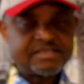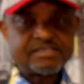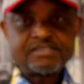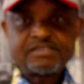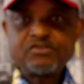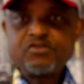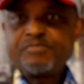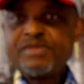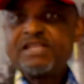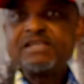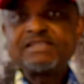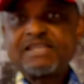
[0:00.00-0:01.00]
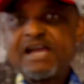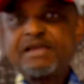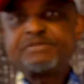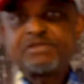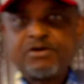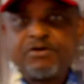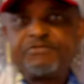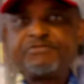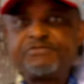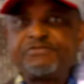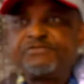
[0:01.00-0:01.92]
there's so many types of